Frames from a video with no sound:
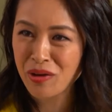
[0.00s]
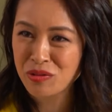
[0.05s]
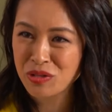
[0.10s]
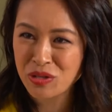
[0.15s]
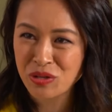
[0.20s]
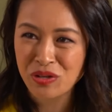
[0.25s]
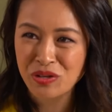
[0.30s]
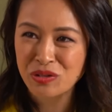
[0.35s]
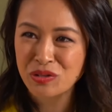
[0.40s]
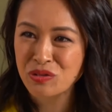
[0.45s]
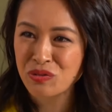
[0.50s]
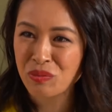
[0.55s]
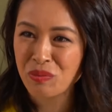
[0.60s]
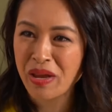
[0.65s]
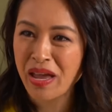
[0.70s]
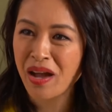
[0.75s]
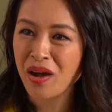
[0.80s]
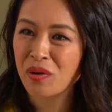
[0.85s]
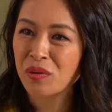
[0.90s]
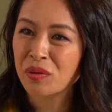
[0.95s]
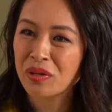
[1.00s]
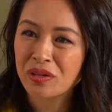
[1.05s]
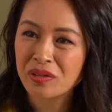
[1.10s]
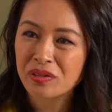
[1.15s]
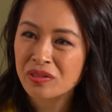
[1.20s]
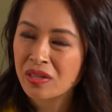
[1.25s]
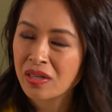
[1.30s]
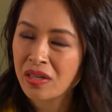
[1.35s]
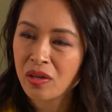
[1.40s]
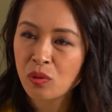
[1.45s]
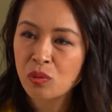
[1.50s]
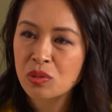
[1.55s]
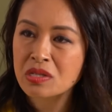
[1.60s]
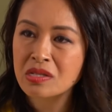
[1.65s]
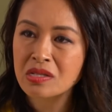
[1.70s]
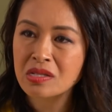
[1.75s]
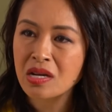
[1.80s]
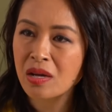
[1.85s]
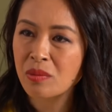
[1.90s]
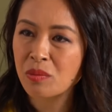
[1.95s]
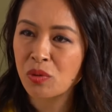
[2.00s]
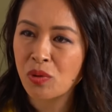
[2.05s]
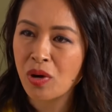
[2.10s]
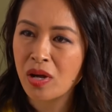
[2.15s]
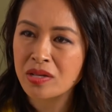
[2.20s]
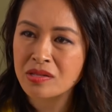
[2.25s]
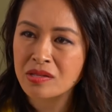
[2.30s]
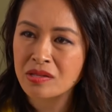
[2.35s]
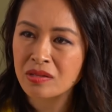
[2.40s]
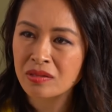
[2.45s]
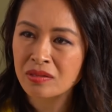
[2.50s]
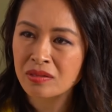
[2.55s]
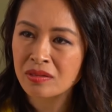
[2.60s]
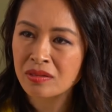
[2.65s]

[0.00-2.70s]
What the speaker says: 2 years from now, or what's the time horizon?